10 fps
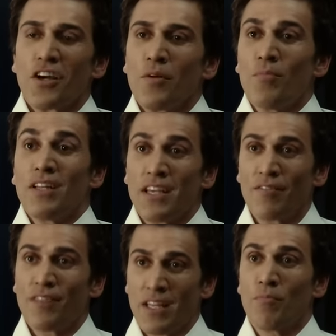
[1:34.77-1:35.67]
just gotta
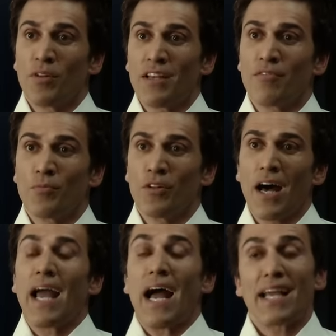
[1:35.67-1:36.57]
believe in the
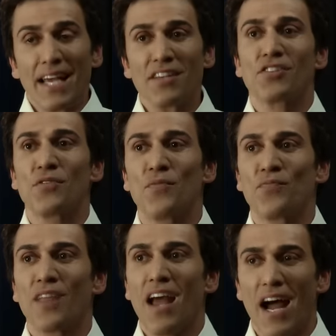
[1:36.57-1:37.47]
unbelievable. I, I guess,
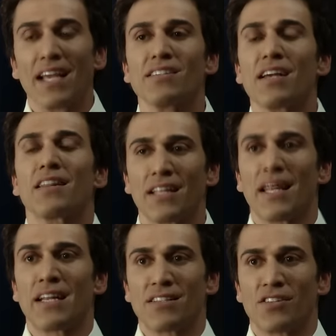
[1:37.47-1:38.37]
I guess I
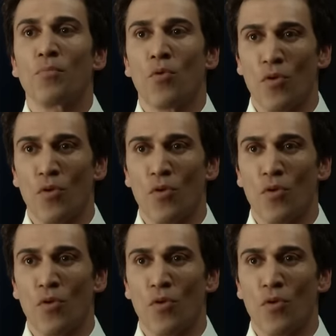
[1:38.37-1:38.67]
think that's the